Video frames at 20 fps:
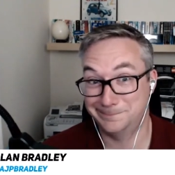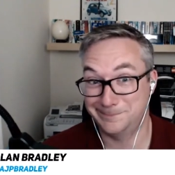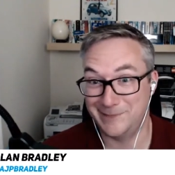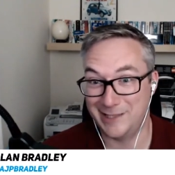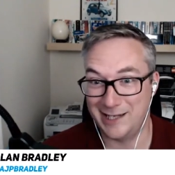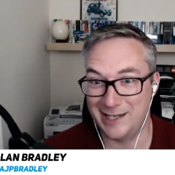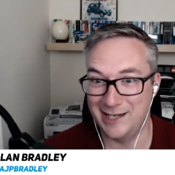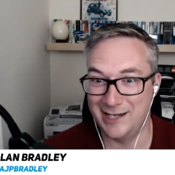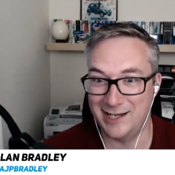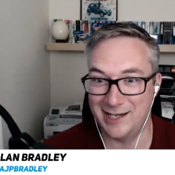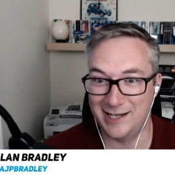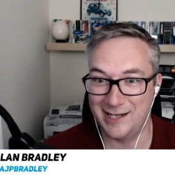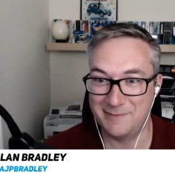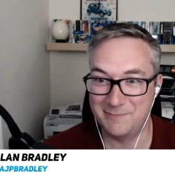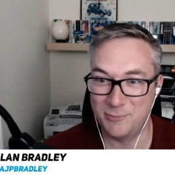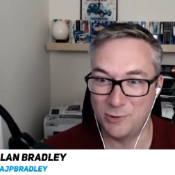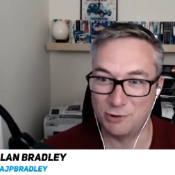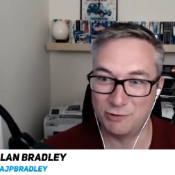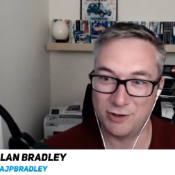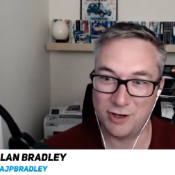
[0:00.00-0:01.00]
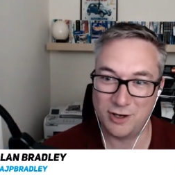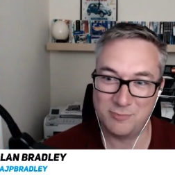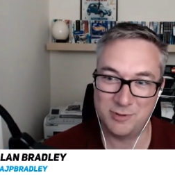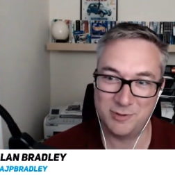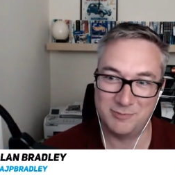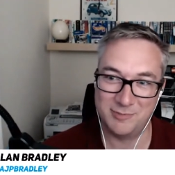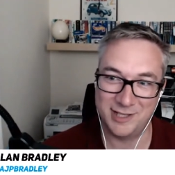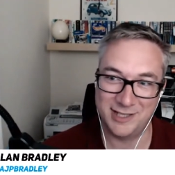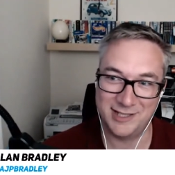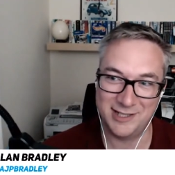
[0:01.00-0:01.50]
I am more
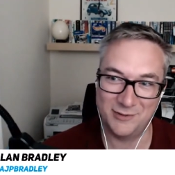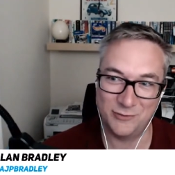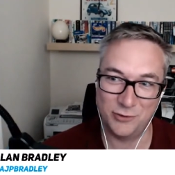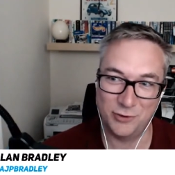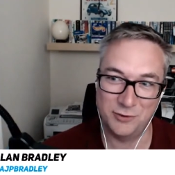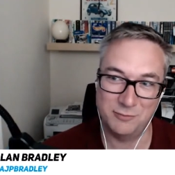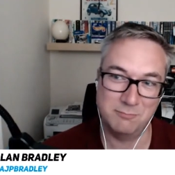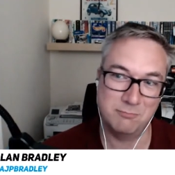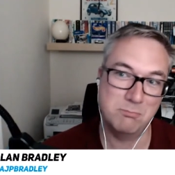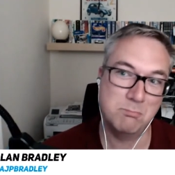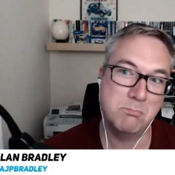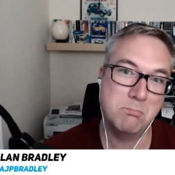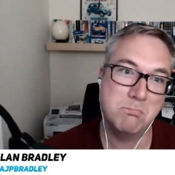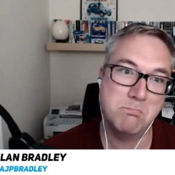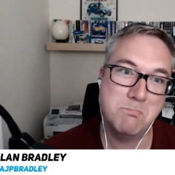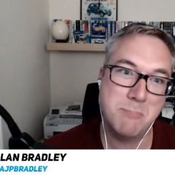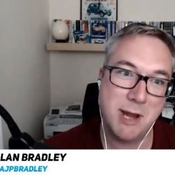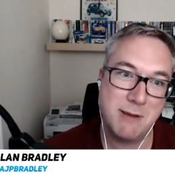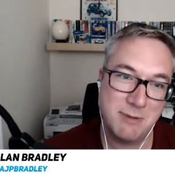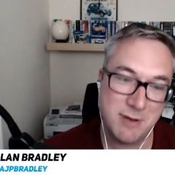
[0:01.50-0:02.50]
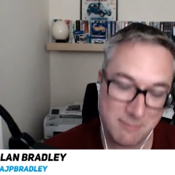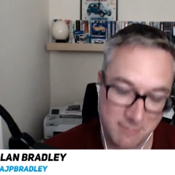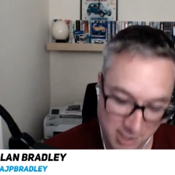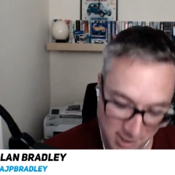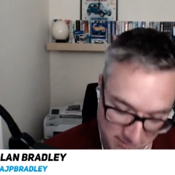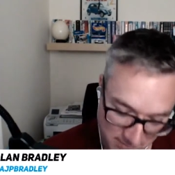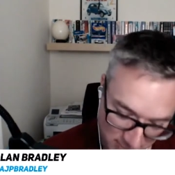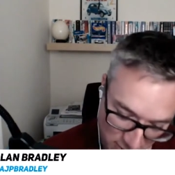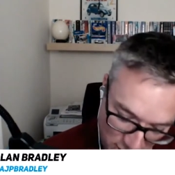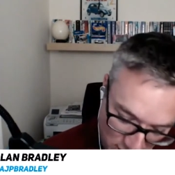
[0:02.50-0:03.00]
open-minded than maybe my
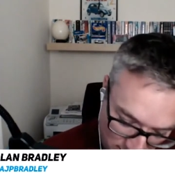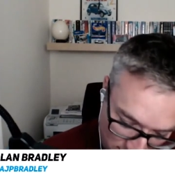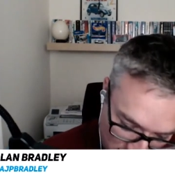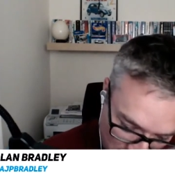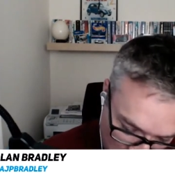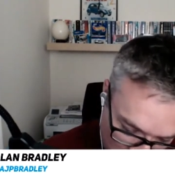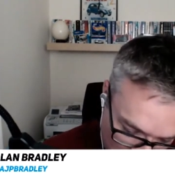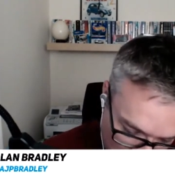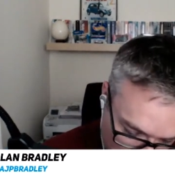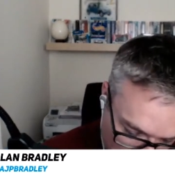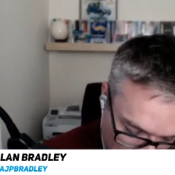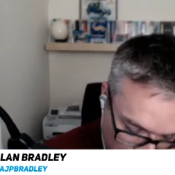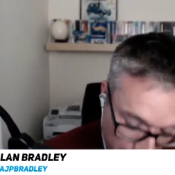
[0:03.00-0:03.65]
co-presenter.